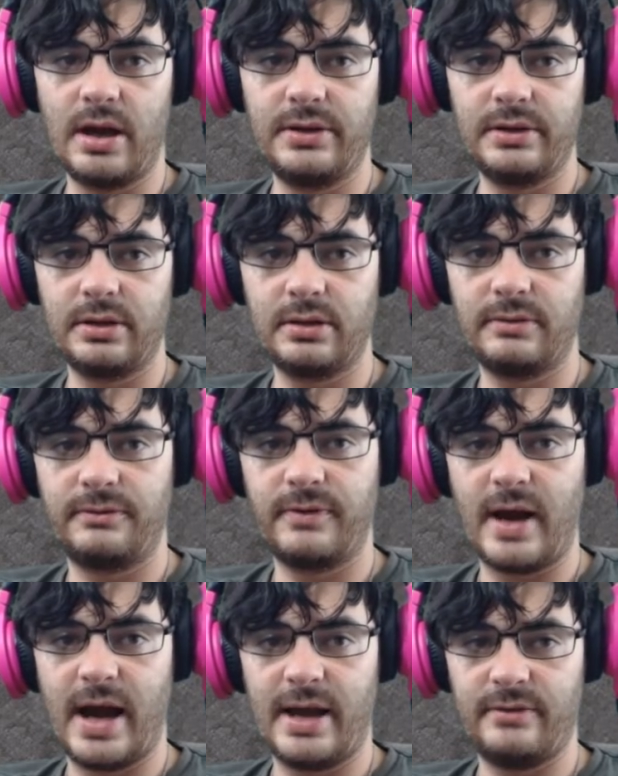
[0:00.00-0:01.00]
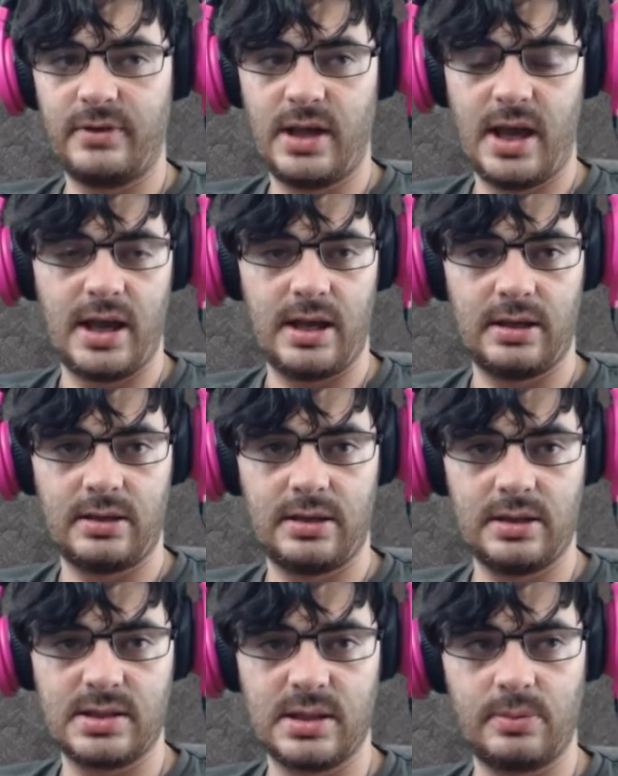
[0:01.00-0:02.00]
under
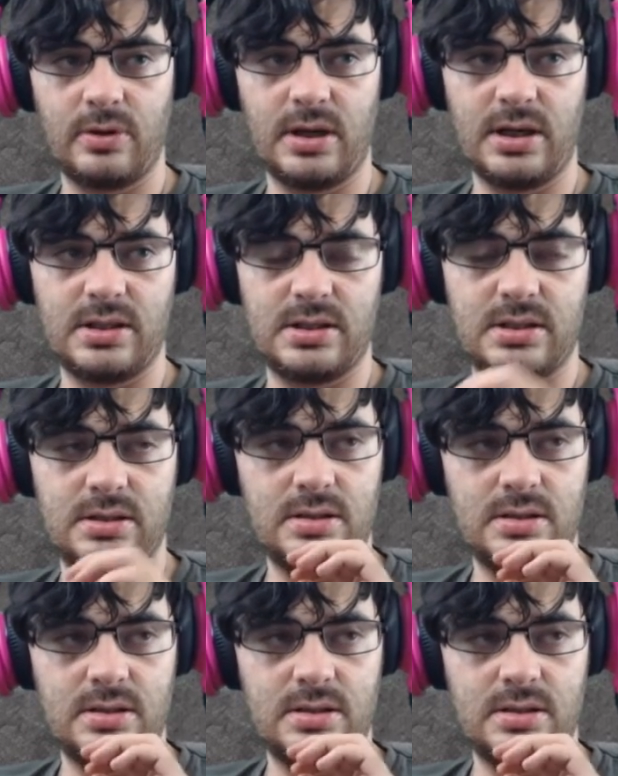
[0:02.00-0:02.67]
5k gets upgraded